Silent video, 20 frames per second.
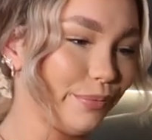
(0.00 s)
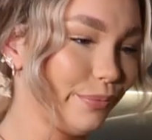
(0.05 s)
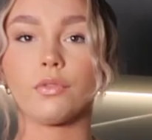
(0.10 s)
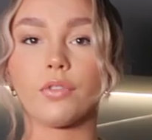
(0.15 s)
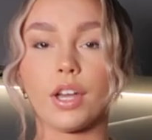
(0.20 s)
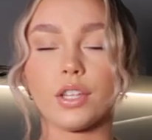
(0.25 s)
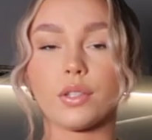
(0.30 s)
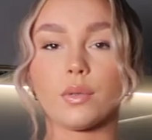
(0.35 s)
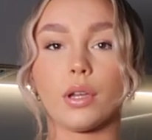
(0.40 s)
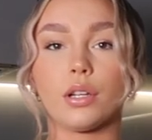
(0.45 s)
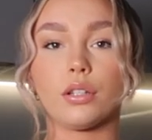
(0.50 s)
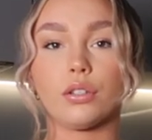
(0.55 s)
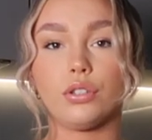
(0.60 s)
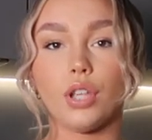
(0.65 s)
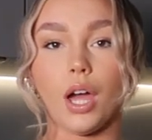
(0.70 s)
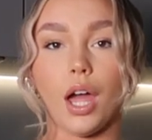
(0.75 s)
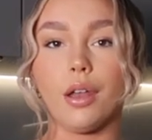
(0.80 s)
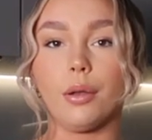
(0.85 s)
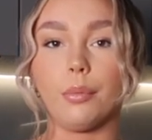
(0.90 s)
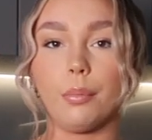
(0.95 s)
First one
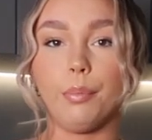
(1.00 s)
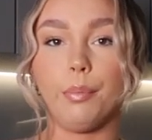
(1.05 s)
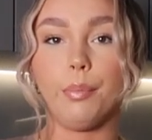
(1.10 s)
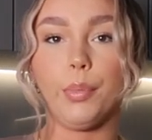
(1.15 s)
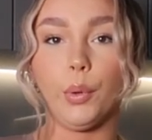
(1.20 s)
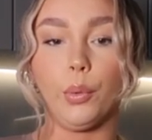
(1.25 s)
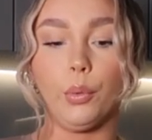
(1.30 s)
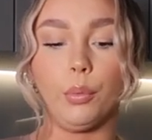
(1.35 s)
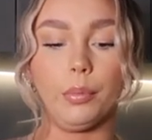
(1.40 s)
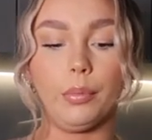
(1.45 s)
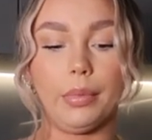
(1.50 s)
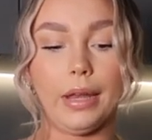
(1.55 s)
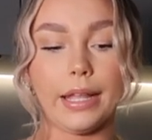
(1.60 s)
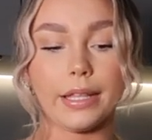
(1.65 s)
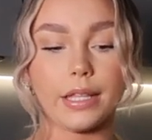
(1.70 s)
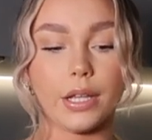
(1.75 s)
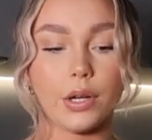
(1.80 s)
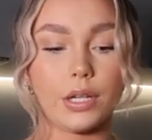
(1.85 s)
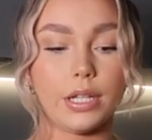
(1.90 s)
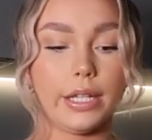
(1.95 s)
done. Boom.
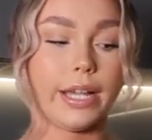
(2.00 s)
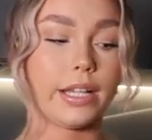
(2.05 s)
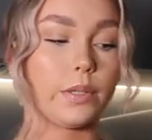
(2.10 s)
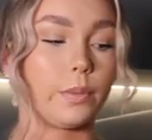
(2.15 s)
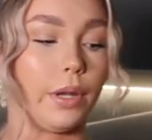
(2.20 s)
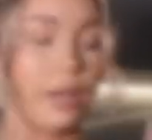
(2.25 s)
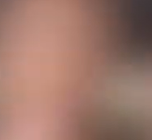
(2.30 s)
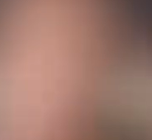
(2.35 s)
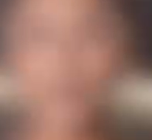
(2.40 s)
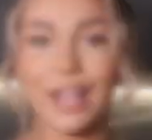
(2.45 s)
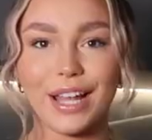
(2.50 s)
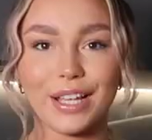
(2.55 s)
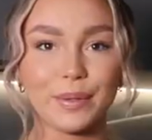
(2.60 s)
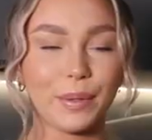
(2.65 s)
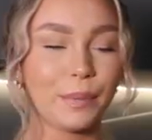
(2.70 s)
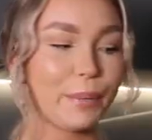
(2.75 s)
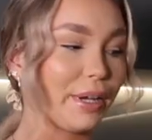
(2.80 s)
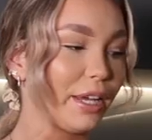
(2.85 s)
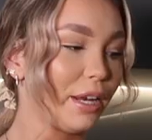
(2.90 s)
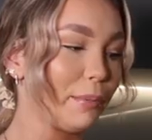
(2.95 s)
Let's go to the next one. For next
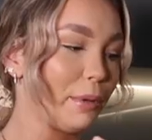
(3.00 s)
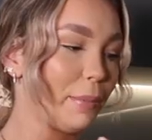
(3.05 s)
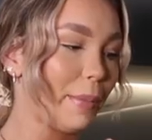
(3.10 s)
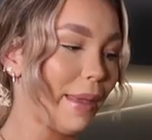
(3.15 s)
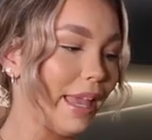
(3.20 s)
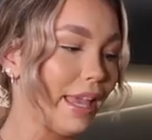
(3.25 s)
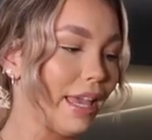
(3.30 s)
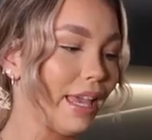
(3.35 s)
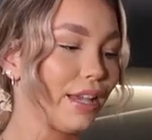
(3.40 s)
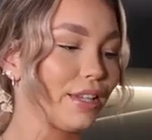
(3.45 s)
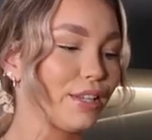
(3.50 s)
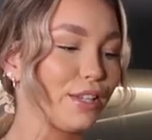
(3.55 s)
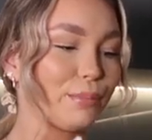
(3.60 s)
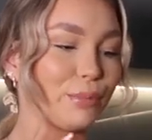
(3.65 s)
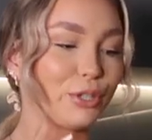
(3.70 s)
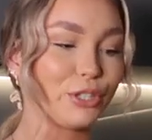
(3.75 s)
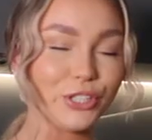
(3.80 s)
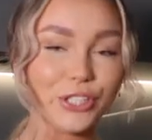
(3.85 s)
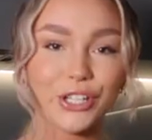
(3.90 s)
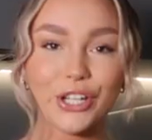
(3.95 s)
one, we're going to be baking some
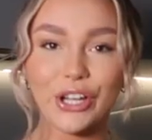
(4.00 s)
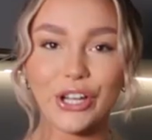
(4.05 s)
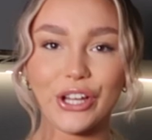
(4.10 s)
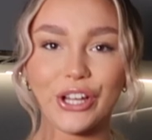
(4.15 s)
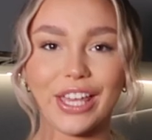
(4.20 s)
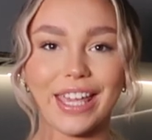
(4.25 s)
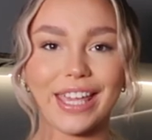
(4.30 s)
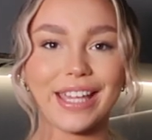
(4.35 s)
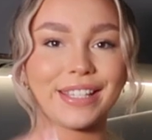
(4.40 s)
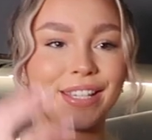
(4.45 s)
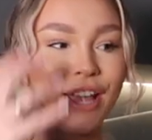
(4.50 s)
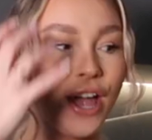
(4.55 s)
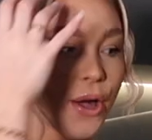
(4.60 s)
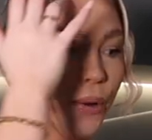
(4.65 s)
sugar cookies,